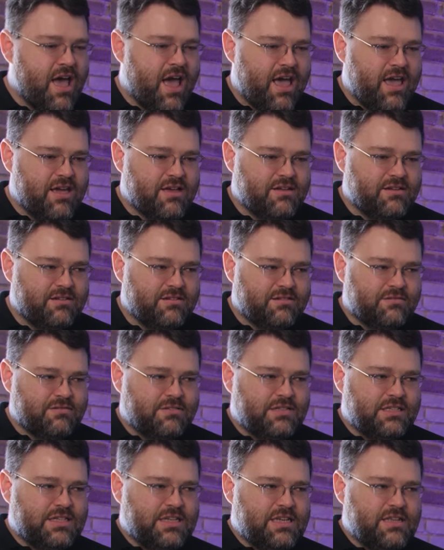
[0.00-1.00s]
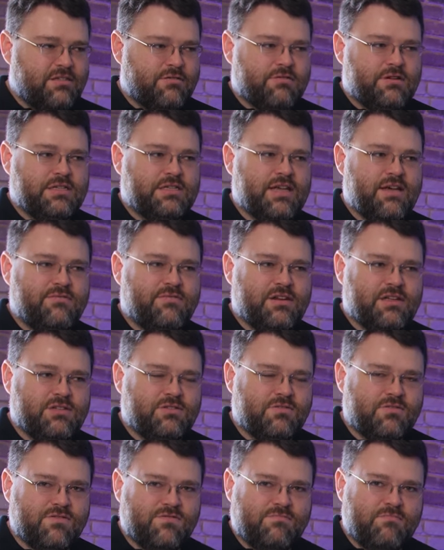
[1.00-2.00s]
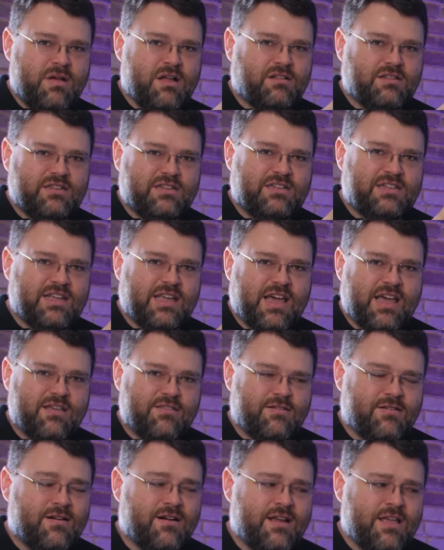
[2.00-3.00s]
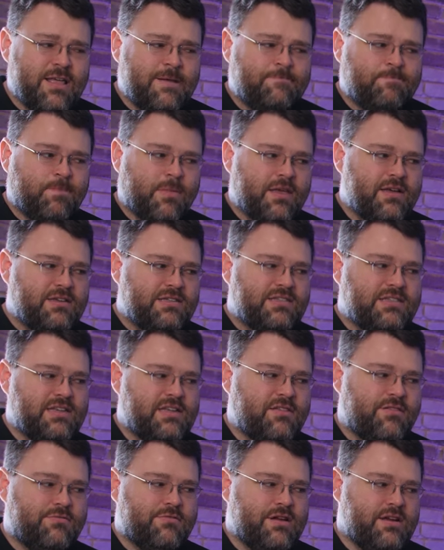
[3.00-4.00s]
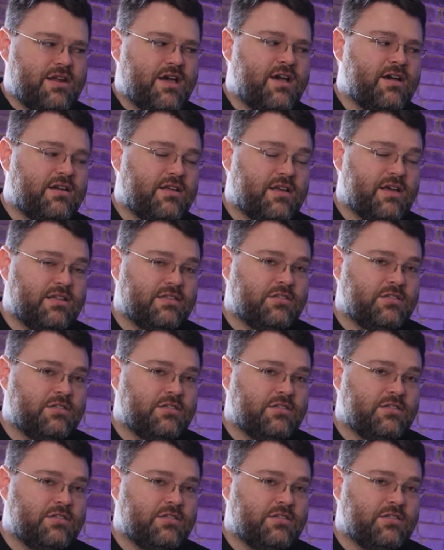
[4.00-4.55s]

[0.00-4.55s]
and Z370 sort of melded together is Z390.